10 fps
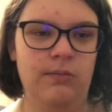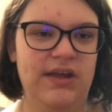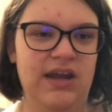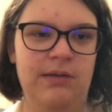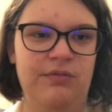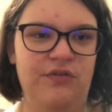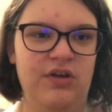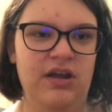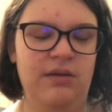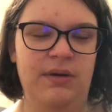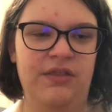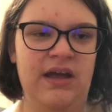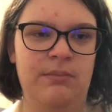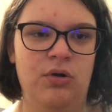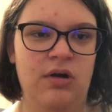We can never forget about
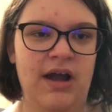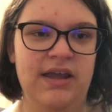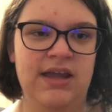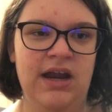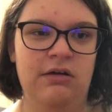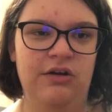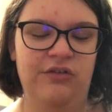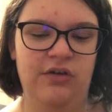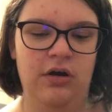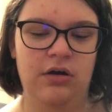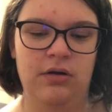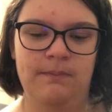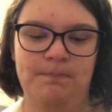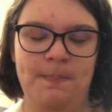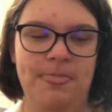that Mariah Carey song,
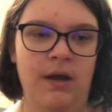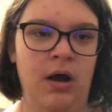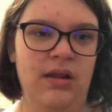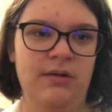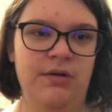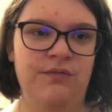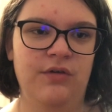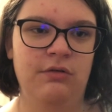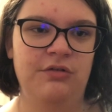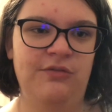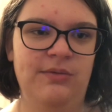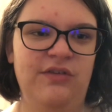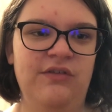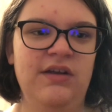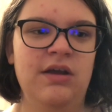All I Want for
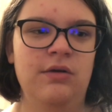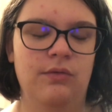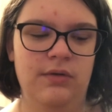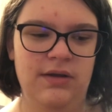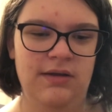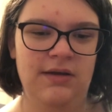Christmas Is You.